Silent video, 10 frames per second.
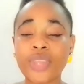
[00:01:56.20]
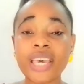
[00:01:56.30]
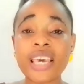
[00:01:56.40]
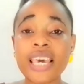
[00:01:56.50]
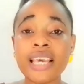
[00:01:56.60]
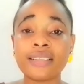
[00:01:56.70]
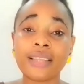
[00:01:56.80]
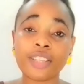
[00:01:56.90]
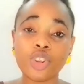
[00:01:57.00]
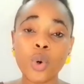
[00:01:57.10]
take heed
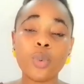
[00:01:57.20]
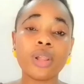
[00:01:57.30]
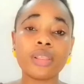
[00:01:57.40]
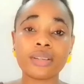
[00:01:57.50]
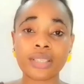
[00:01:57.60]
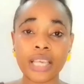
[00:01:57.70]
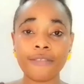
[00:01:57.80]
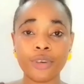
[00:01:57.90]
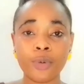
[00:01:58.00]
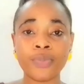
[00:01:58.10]
that no one
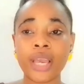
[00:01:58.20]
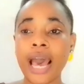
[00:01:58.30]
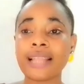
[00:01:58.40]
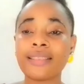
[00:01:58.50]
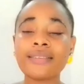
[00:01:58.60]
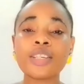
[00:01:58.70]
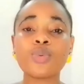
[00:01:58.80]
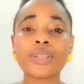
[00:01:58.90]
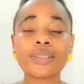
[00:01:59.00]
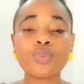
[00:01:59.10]
deceive you. And this is
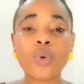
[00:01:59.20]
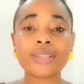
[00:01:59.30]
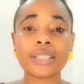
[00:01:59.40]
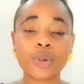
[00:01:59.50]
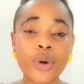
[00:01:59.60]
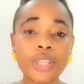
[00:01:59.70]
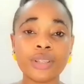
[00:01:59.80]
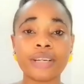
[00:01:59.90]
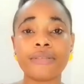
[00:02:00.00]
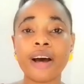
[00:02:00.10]
what's going
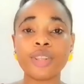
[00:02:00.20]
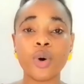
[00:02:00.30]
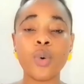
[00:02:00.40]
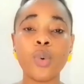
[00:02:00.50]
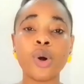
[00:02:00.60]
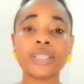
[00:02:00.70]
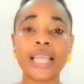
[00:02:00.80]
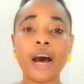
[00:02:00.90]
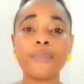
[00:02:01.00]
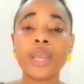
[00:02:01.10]
on around the whole world
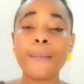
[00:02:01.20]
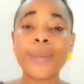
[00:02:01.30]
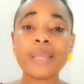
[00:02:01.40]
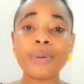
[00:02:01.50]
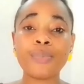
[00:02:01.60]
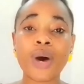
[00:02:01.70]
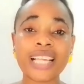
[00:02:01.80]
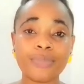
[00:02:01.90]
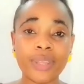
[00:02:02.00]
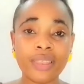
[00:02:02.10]
now. Many people
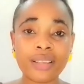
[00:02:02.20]
have been